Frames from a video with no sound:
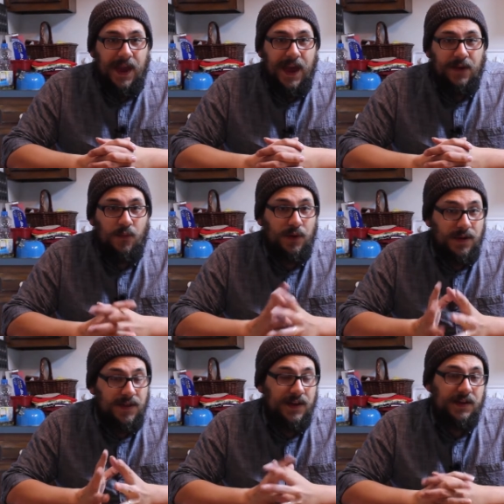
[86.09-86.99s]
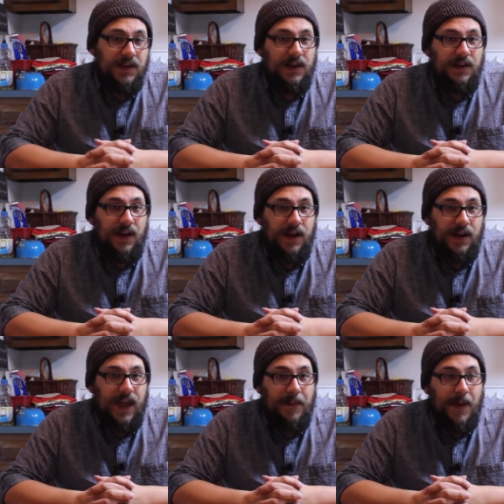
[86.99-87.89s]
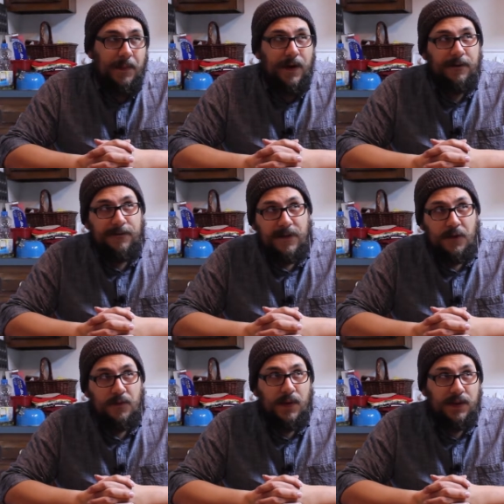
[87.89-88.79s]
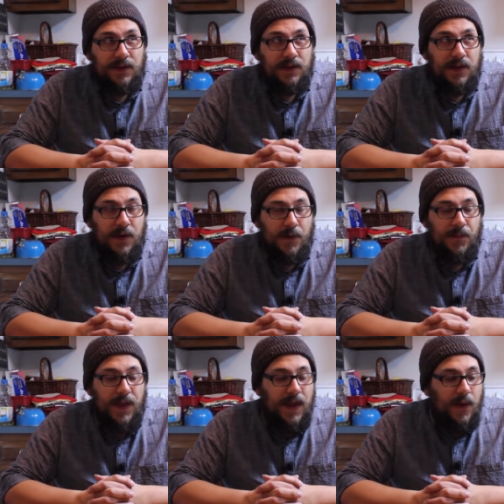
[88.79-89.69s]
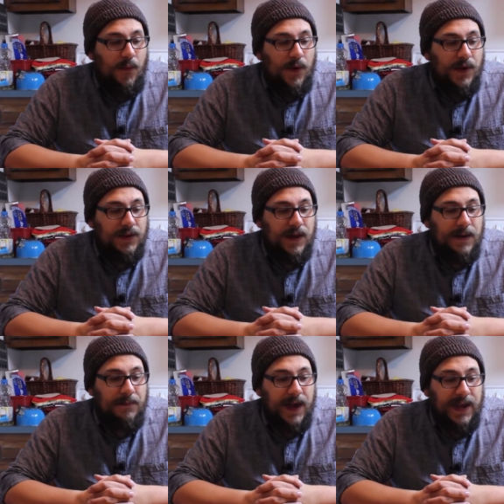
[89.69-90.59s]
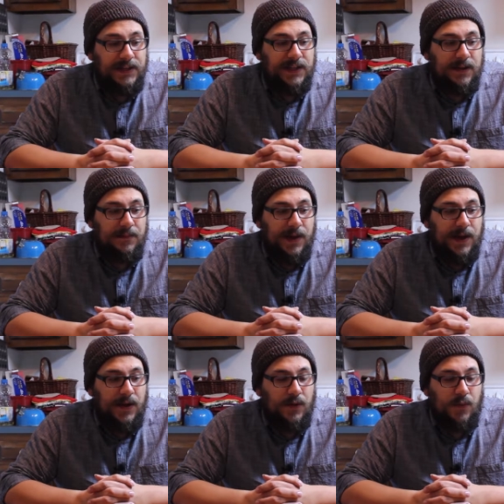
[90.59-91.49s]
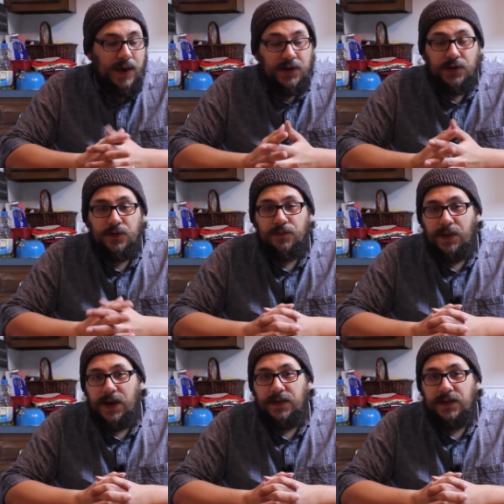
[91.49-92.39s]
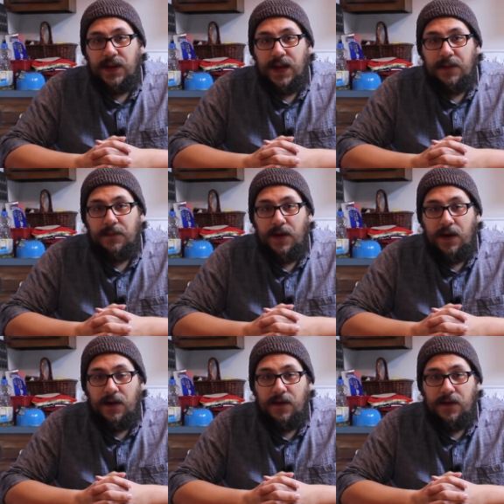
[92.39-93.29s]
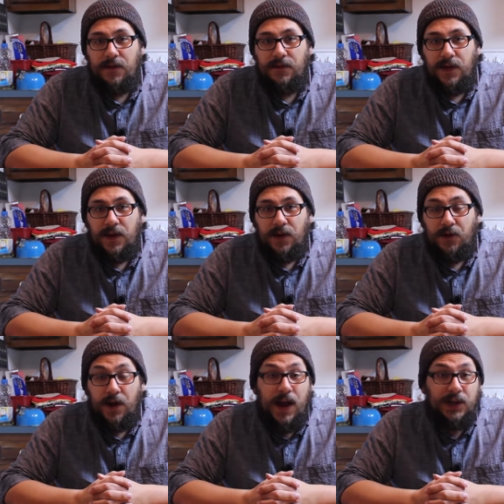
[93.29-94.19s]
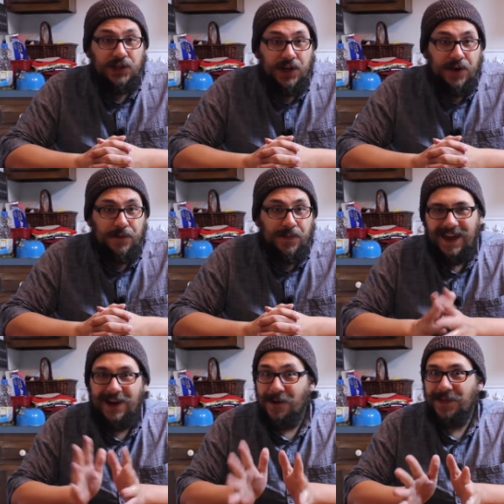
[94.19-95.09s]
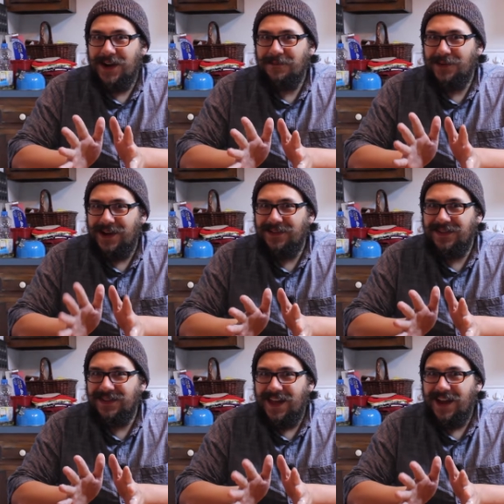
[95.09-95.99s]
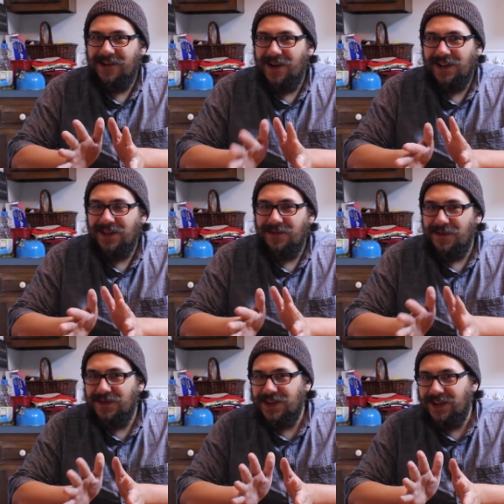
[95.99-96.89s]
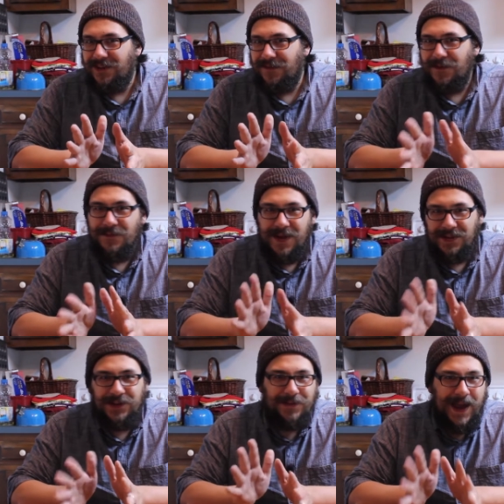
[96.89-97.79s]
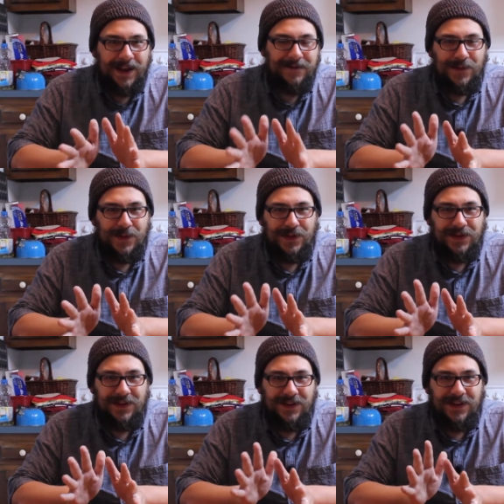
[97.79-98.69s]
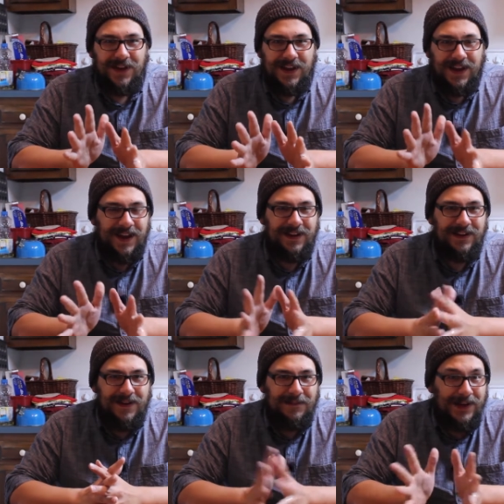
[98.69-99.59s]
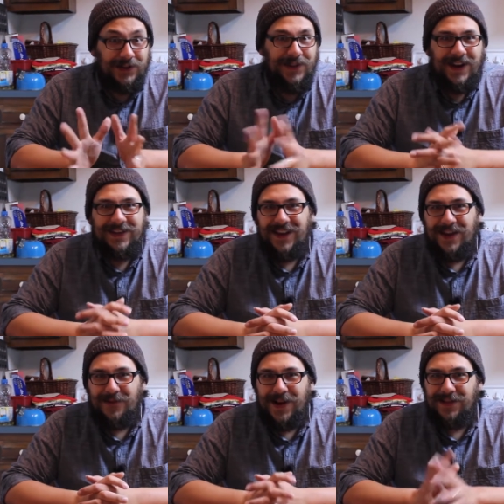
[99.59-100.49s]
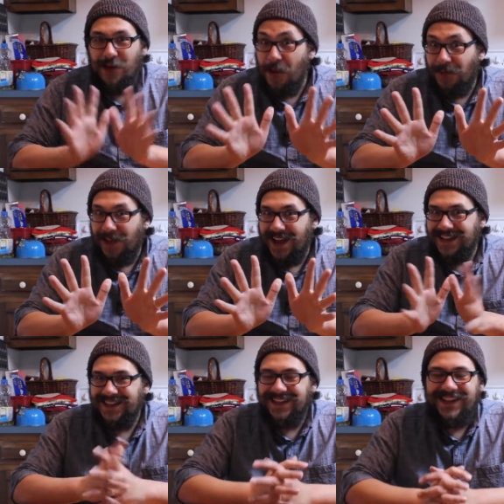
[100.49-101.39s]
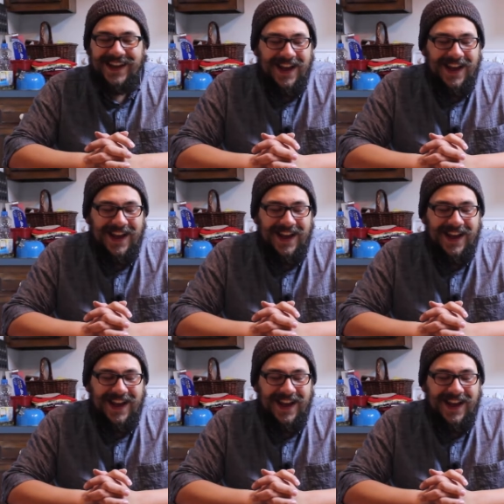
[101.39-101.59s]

And one of the things that uh, came up a few months ago was a painting by a Redditor by the name of Kreatio. And I hope that I'm pronouncing that correctly. We've sent a few messages back and forth to kind of make sure that I say it right, so hopefully I did.